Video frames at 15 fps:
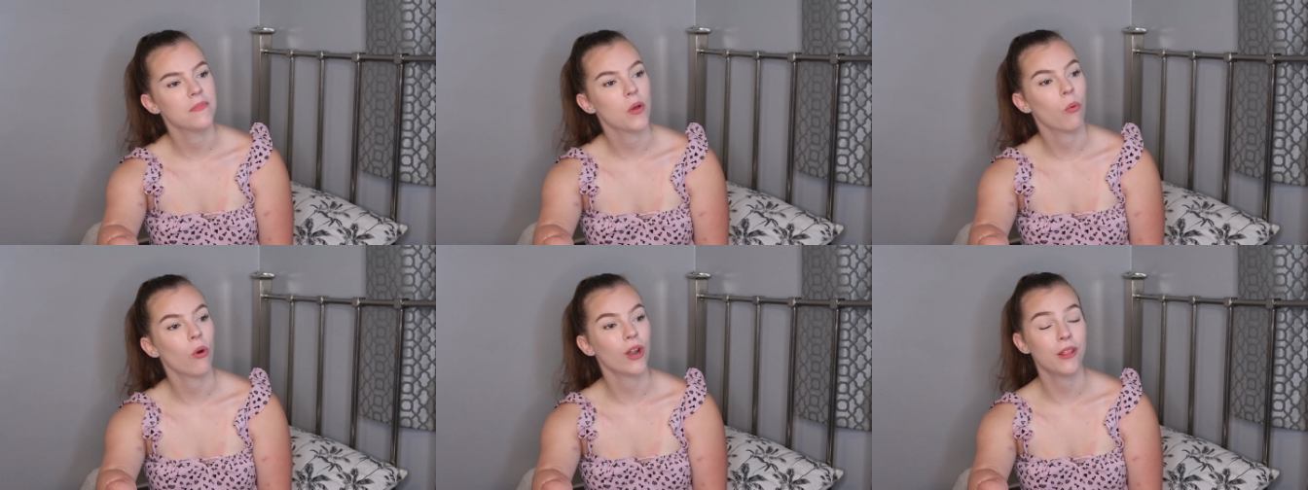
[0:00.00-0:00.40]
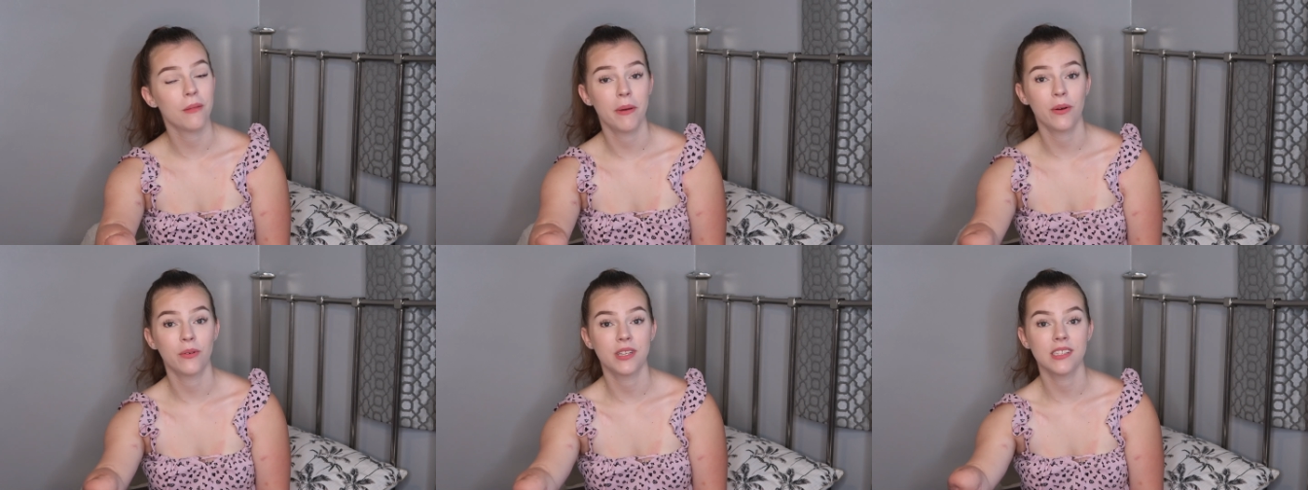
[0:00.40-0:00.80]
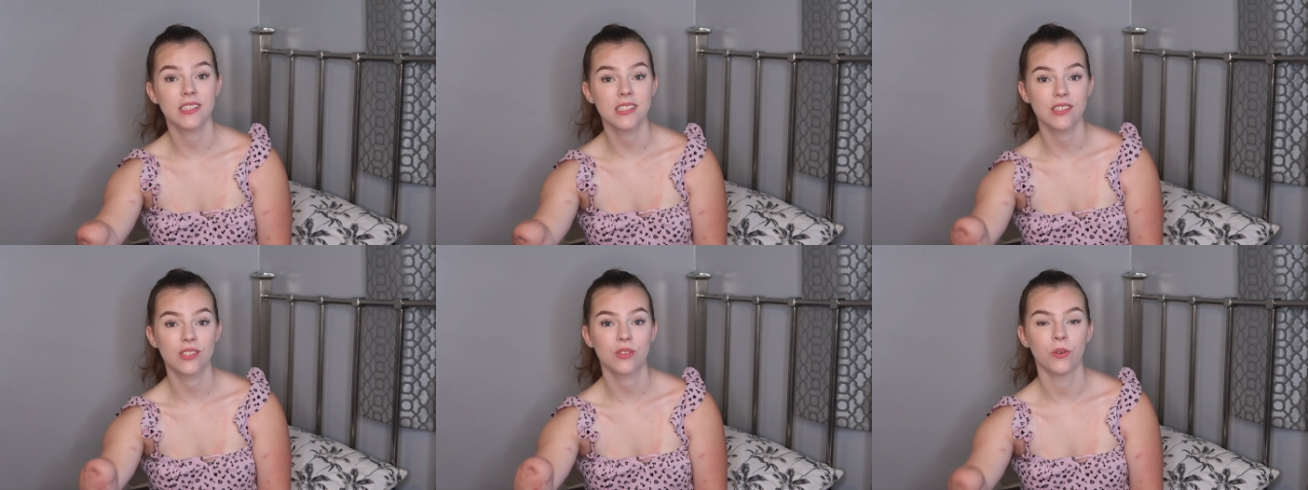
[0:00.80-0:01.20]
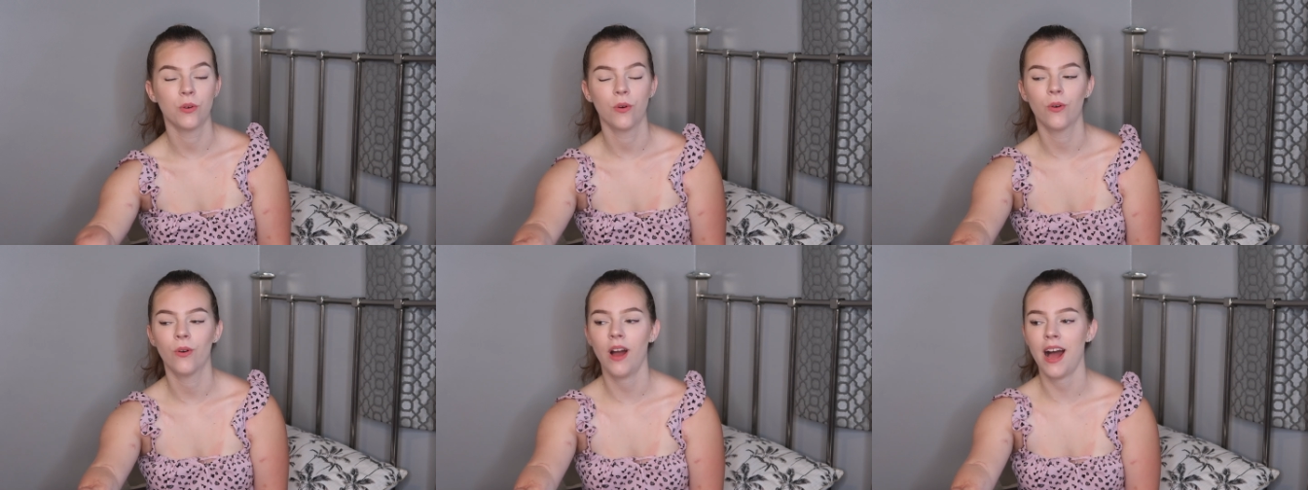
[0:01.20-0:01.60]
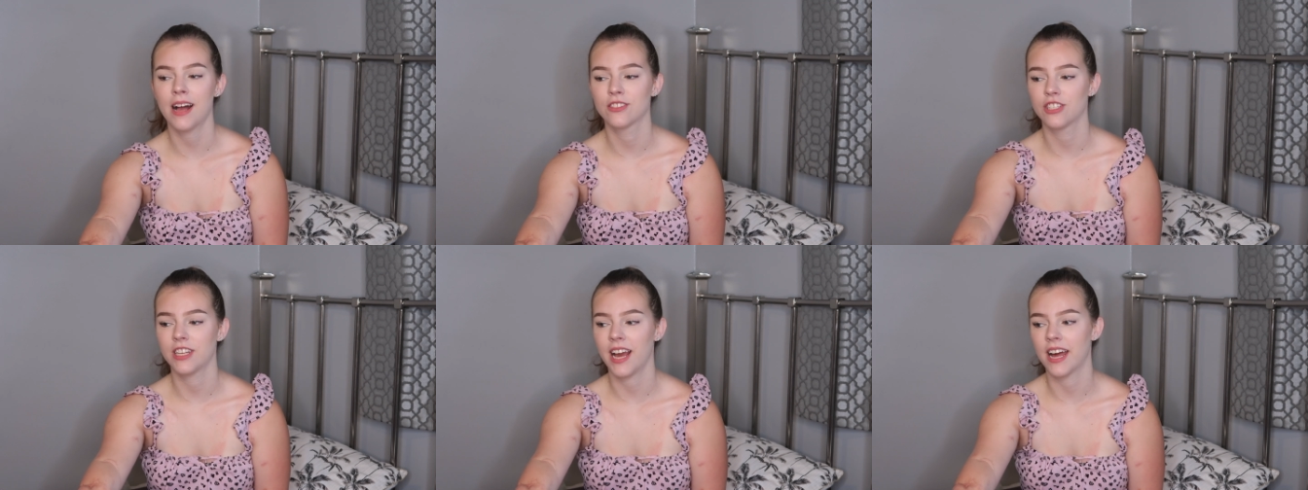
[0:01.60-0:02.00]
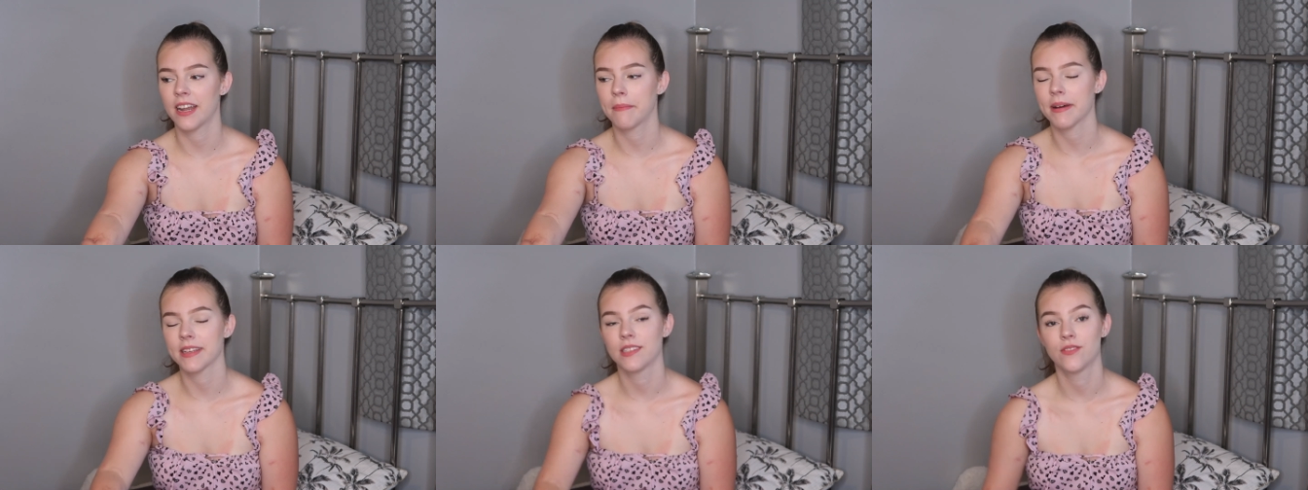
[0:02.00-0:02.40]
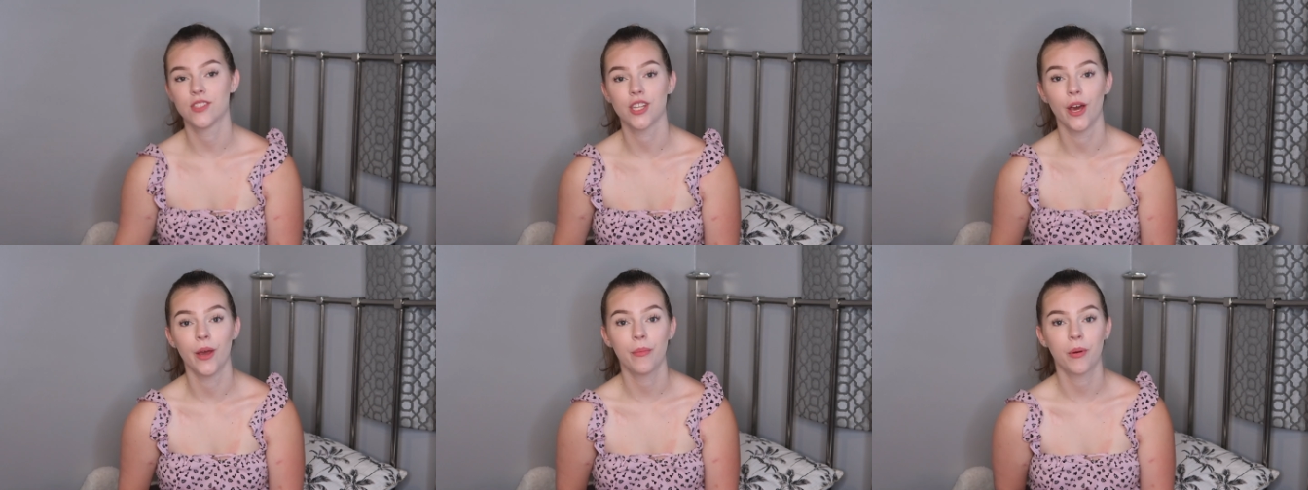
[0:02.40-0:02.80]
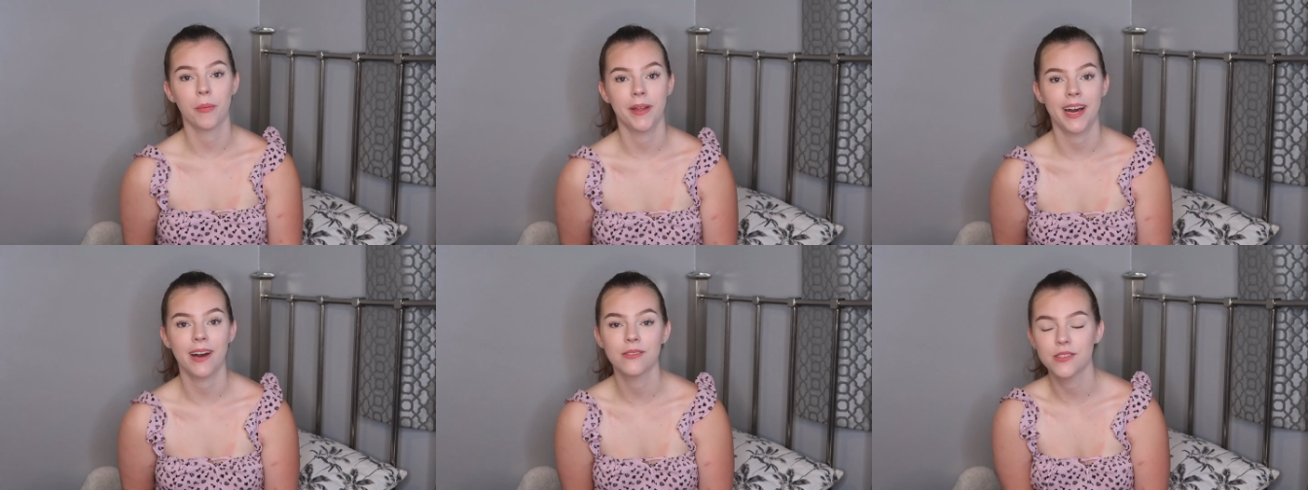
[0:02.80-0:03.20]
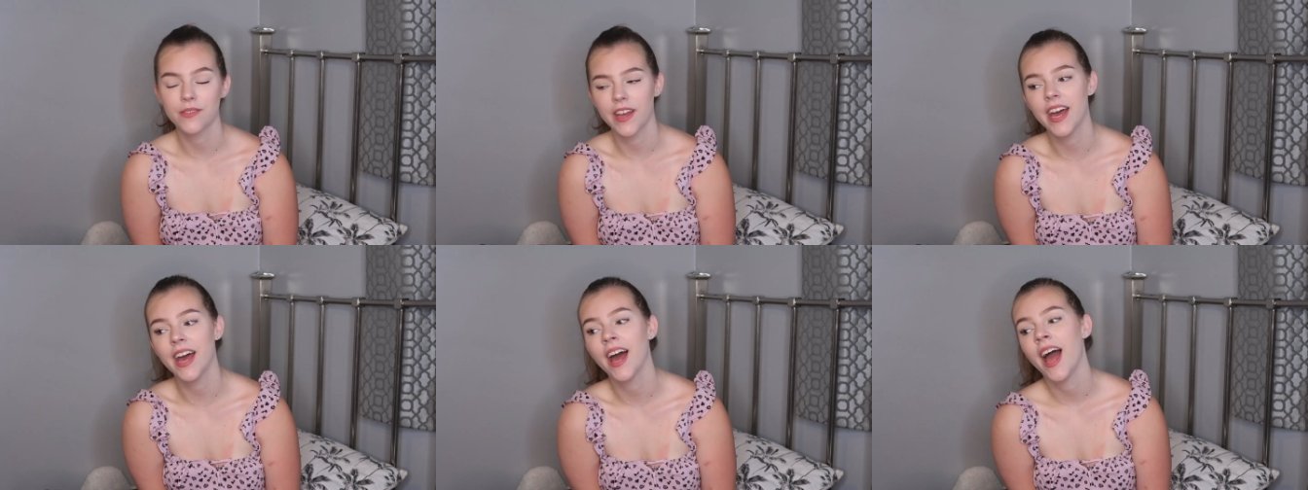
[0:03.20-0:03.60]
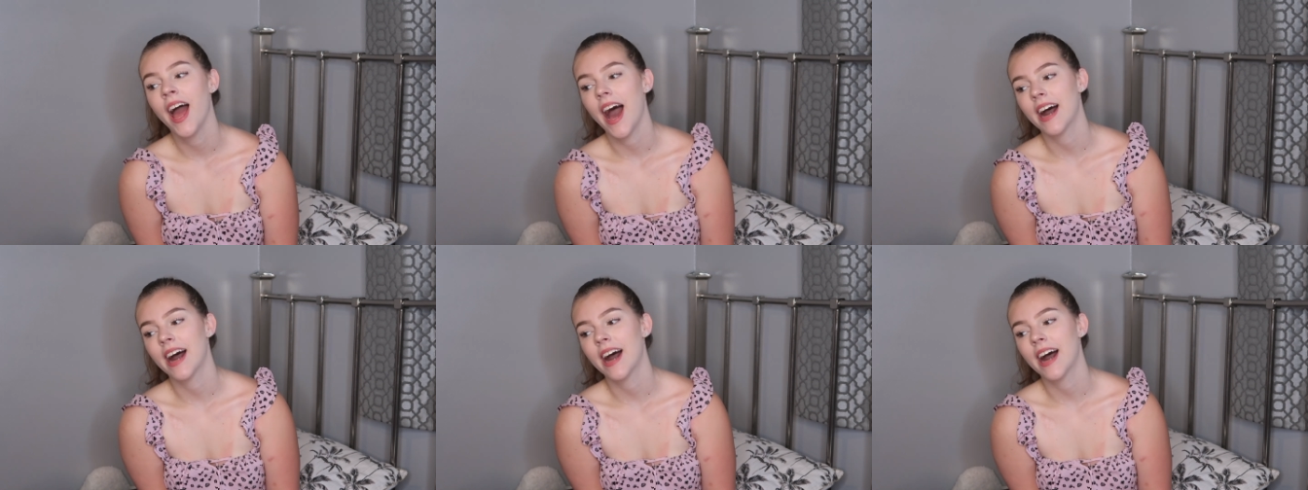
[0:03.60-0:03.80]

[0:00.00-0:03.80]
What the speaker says: One of the buildings at school actually had a massive slope coming out of it,